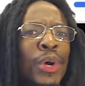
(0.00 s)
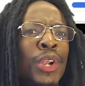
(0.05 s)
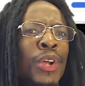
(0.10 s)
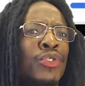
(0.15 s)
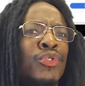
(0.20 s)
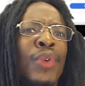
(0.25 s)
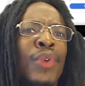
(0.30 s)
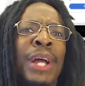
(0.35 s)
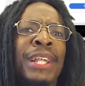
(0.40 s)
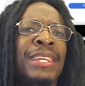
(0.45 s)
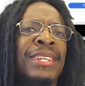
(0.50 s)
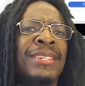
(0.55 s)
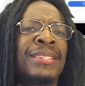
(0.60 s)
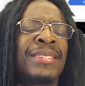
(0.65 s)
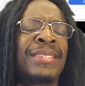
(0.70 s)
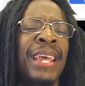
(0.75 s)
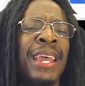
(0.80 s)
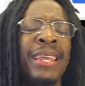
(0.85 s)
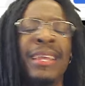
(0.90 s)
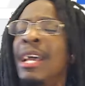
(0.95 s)
else do I need to
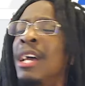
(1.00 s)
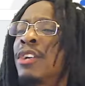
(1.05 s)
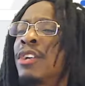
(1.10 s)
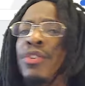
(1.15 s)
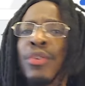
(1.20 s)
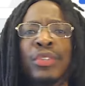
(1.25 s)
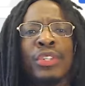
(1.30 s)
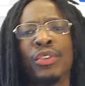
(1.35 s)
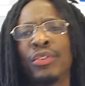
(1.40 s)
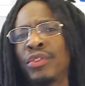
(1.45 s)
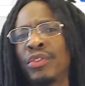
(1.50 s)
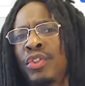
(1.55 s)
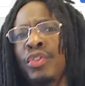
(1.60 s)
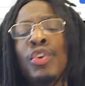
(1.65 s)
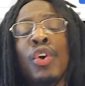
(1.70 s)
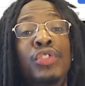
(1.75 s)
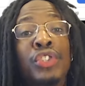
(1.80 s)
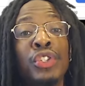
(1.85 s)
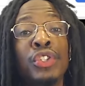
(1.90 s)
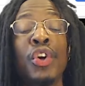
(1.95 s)
say? So you
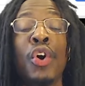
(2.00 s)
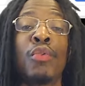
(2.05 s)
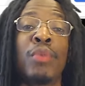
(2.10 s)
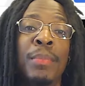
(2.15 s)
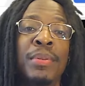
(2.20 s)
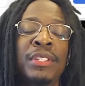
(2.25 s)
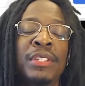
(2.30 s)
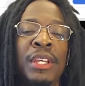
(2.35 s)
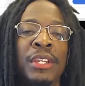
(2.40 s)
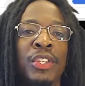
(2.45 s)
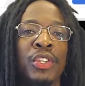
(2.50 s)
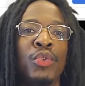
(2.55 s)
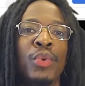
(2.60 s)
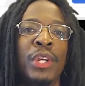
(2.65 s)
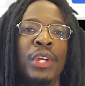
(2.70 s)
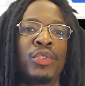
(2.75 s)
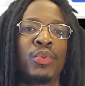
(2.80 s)
know she gonna represent the U.S.